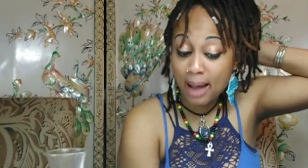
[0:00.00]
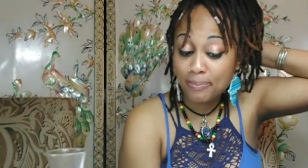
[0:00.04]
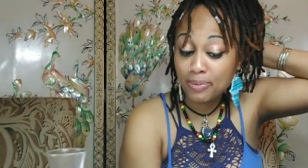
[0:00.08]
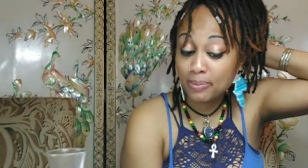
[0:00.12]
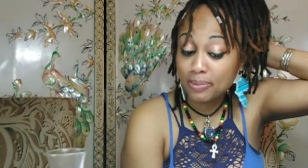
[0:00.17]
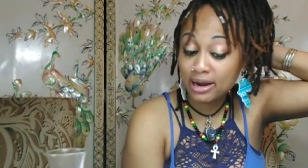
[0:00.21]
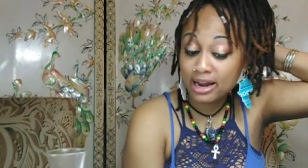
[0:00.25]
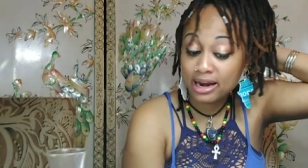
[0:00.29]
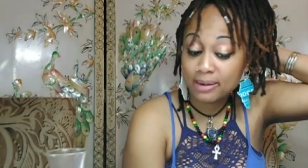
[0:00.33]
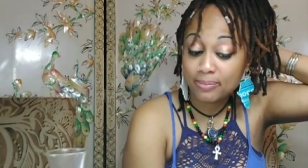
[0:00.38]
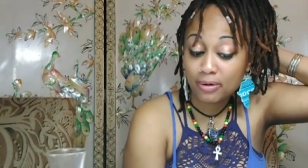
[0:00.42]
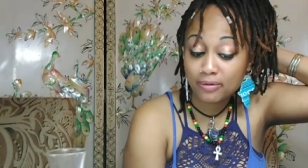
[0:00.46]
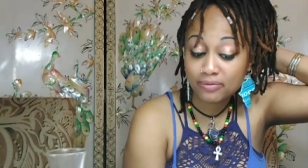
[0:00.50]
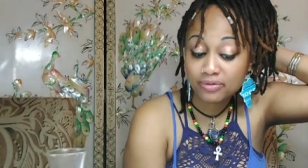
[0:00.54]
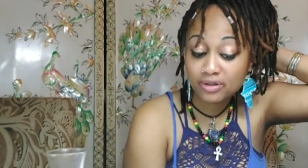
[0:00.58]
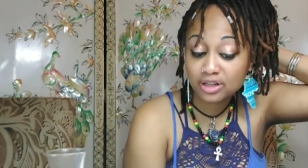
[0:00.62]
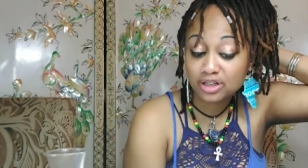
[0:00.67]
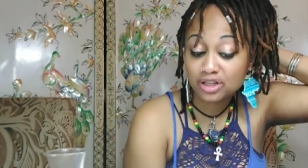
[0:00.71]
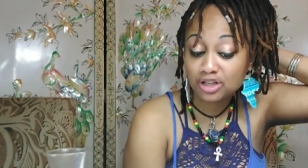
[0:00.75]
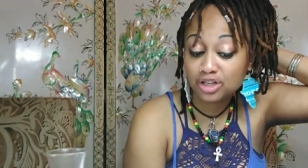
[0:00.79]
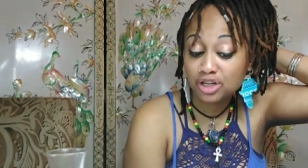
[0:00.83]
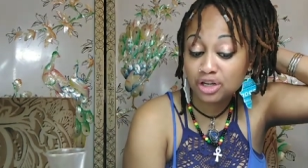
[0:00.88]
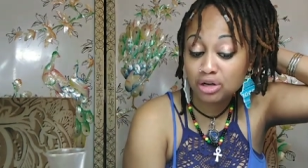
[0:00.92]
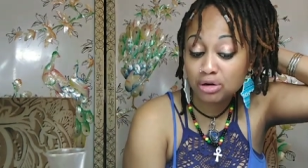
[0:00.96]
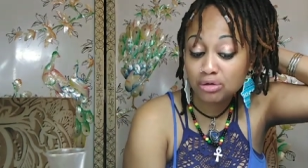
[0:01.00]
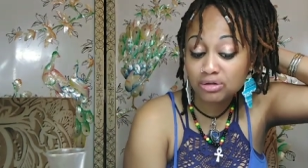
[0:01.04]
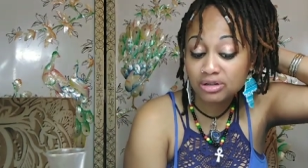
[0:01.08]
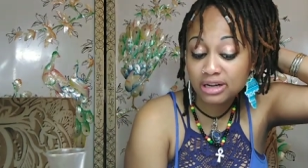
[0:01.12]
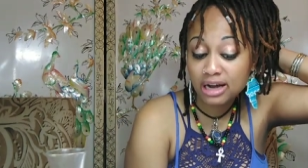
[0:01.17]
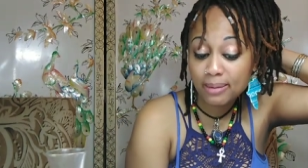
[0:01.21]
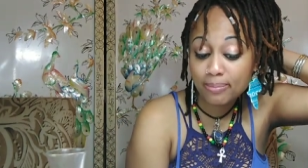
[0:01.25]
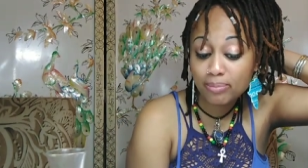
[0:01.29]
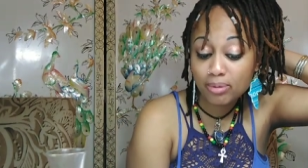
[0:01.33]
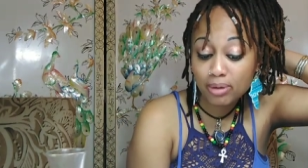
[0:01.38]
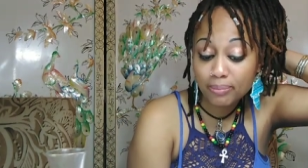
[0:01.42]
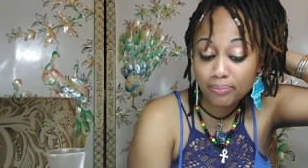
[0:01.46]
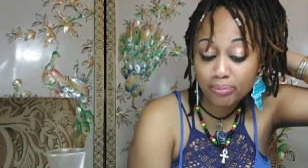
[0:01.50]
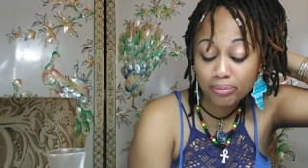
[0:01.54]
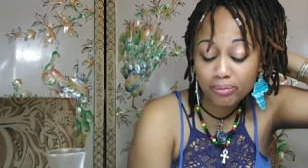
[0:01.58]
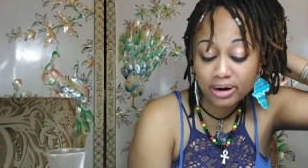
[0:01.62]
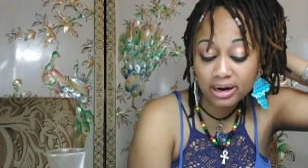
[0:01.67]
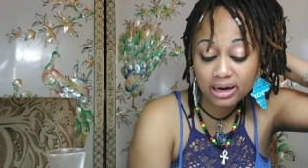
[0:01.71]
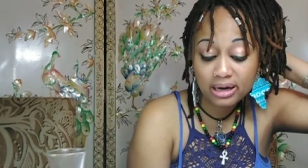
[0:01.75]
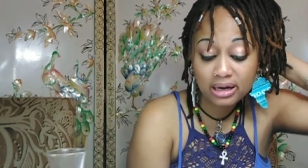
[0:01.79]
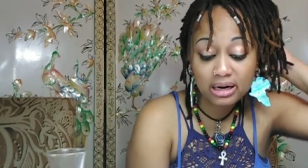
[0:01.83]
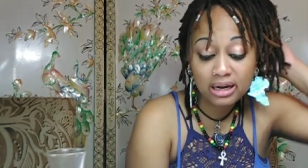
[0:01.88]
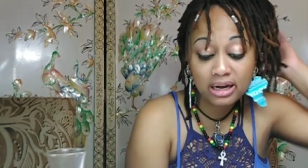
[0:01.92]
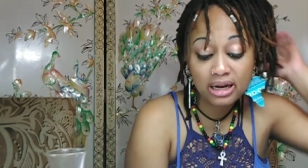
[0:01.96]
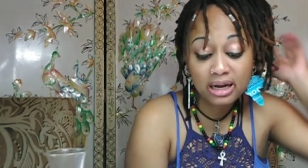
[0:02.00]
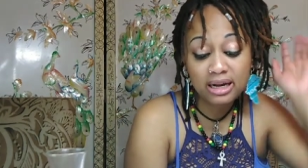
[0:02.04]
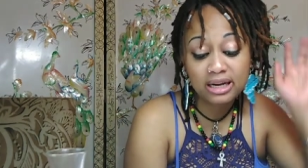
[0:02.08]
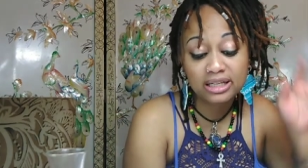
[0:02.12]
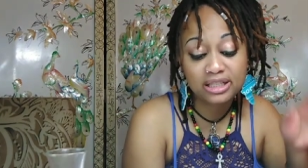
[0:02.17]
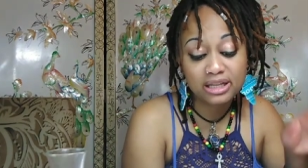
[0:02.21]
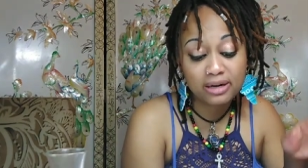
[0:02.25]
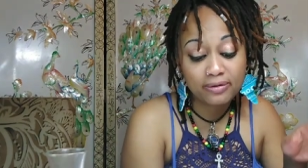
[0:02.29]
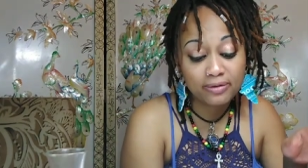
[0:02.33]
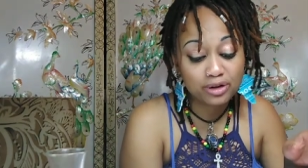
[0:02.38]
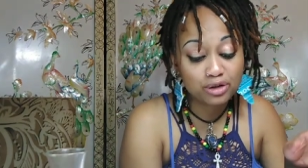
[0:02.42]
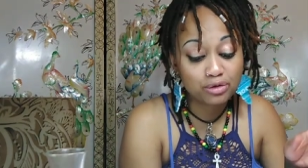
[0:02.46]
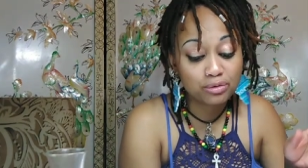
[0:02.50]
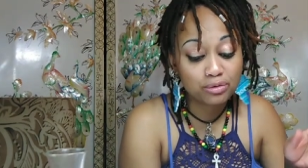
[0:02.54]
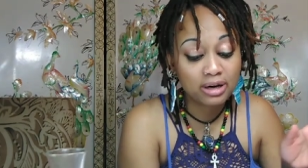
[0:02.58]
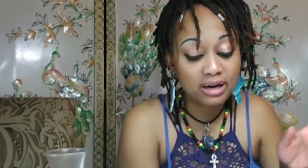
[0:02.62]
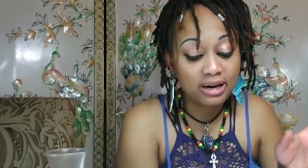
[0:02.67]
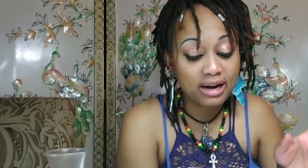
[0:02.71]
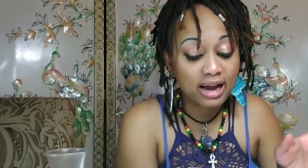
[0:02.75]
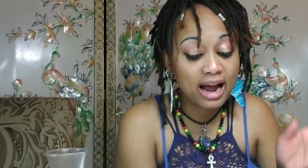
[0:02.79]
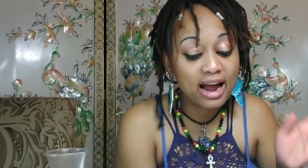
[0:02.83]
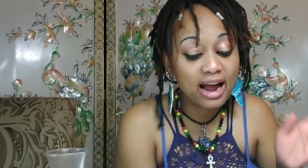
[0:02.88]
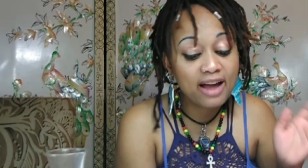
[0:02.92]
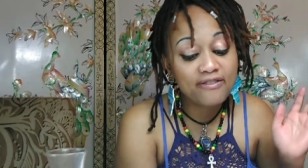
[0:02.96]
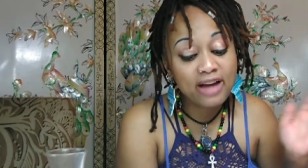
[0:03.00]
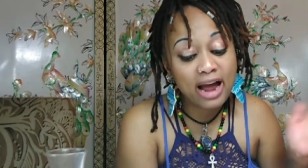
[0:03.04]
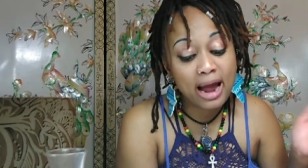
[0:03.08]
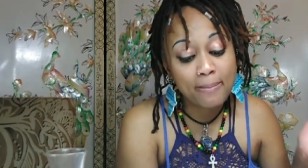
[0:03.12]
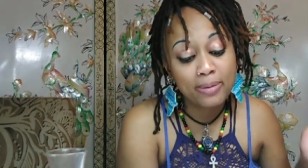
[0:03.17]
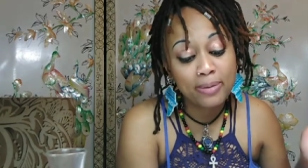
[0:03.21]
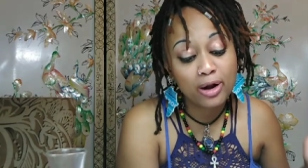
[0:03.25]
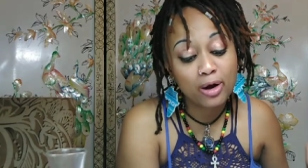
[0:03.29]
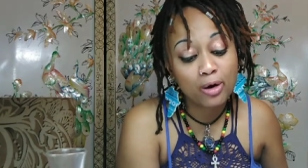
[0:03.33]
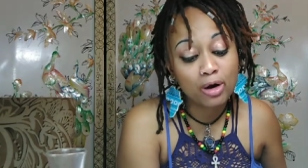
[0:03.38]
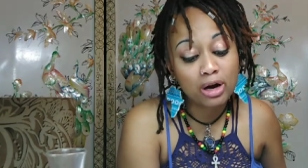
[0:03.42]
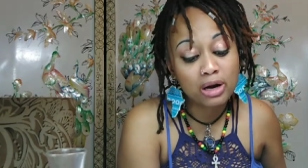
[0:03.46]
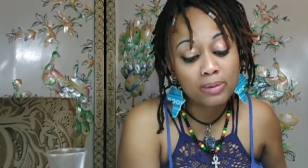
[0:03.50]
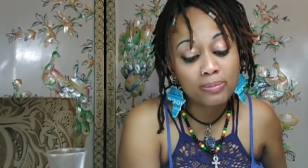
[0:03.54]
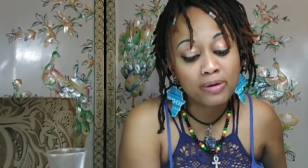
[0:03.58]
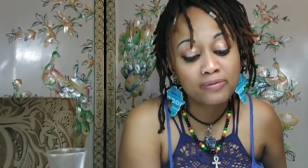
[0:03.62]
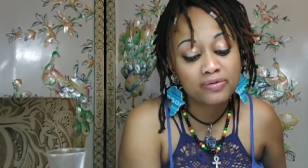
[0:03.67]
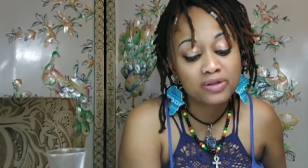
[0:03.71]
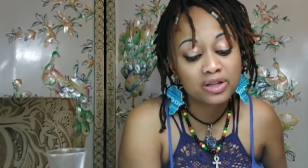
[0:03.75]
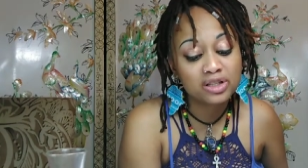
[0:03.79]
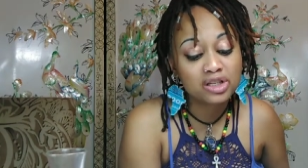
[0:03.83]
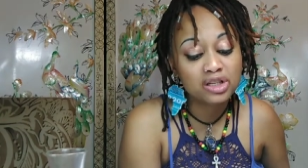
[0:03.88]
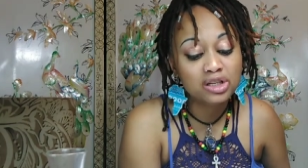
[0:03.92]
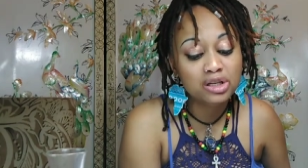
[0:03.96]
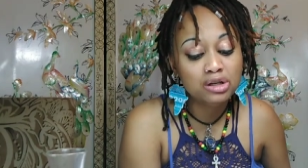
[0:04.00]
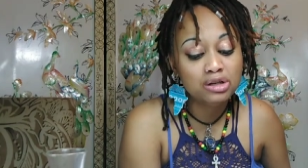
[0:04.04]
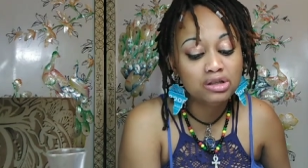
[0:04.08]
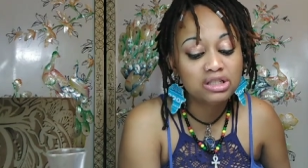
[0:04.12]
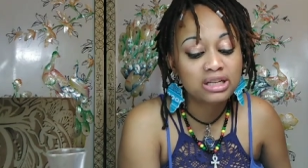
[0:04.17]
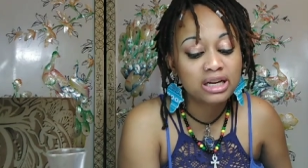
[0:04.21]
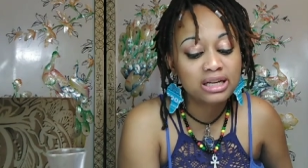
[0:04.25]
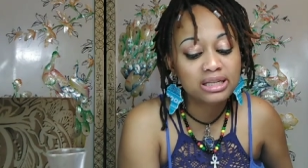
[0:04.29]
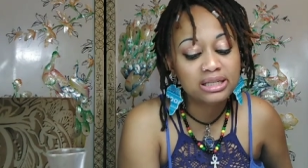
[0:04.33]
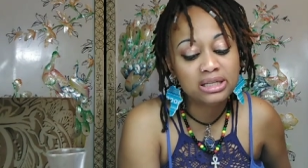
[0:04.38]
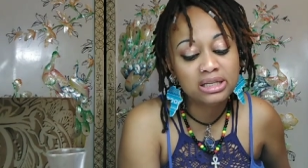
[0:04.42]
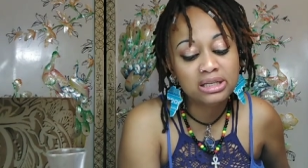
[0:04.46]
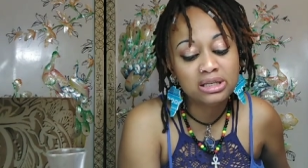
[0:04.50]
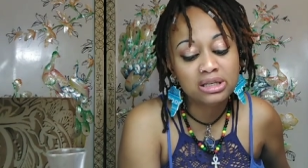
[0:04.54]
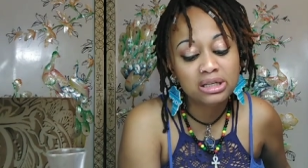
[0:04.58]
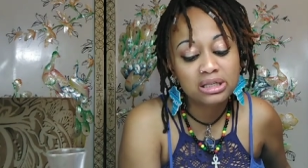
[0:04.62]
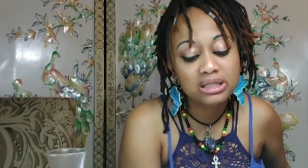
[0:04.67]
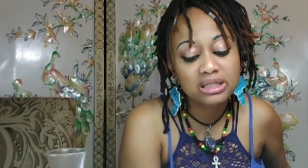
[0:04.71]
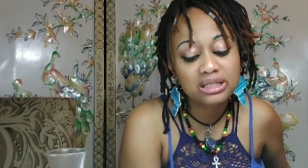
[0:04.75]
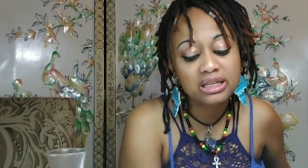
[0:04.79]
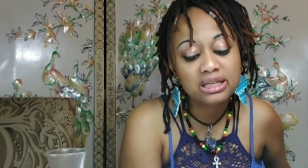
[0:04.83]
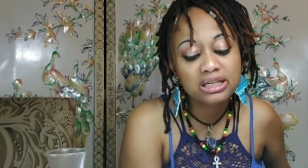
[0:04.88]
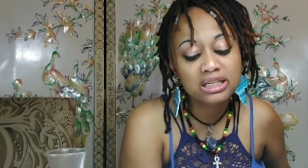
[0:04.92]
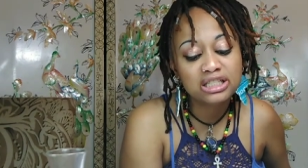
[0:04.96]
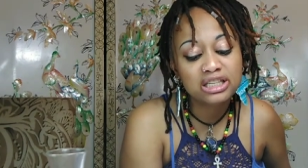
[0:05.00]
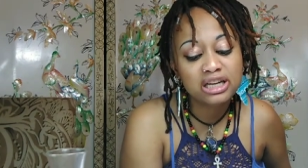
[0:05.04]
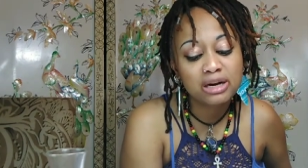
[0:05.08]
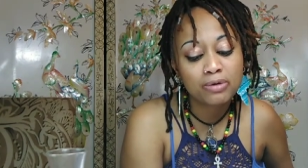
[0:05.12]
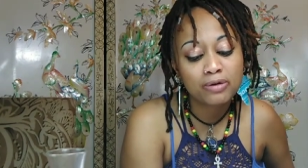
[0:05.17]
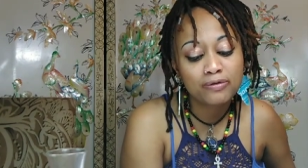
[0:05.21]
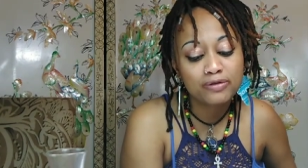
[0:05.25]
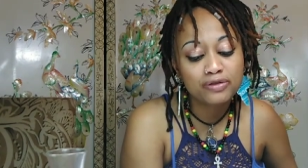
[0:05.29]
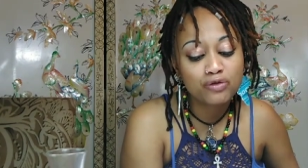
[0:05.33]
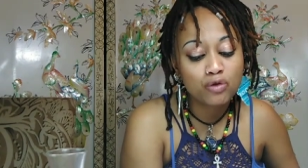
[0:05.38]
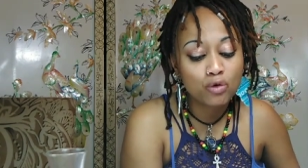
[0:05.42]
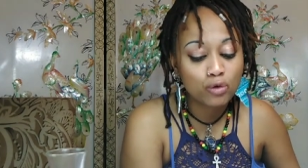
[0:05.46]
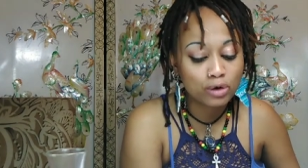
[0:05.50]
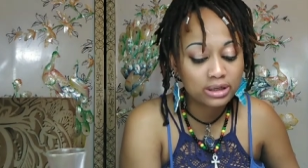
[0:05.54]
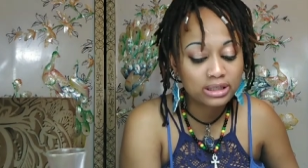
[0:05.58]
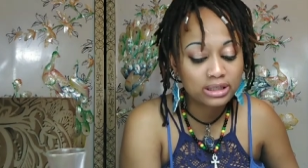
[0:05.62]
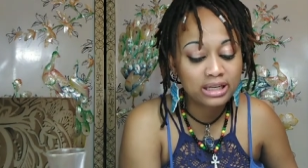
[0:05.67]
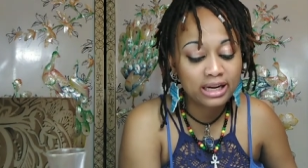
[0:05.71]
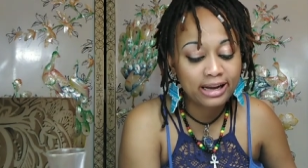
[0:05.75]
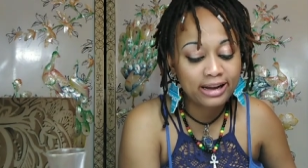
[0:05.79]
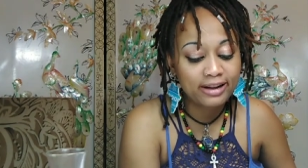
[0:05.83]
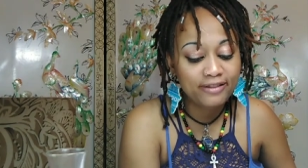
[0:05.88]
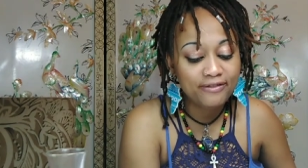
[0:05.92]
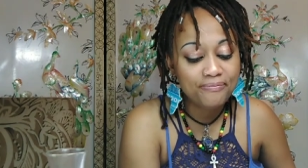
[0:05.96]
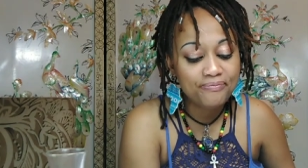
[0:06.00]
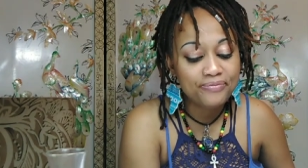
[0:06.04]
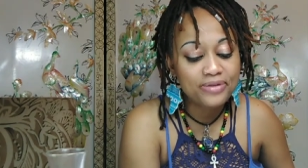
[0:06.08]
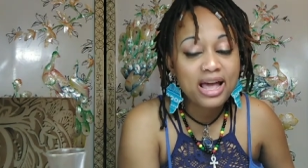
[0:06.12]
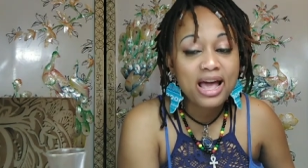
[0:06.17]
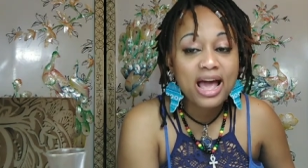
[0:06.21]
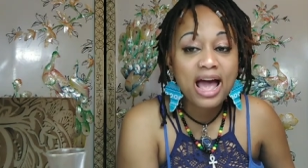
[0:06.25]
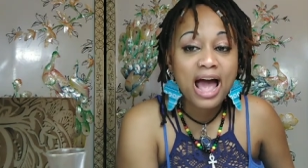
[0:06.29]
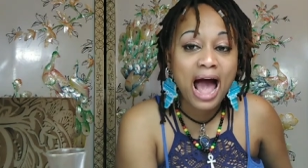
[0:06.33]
Happy belated birthday to you. Deborah Brinkley is January 29th. Happy early birthday to you. Stacy Goodson is January 14th.